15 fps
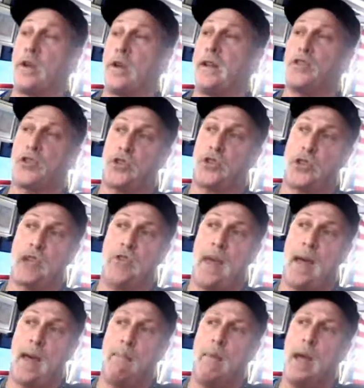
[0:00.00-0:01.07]
didn't see
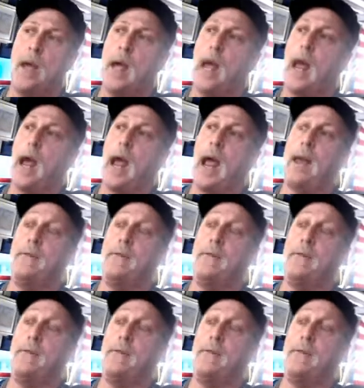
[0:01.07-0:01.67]
them, and now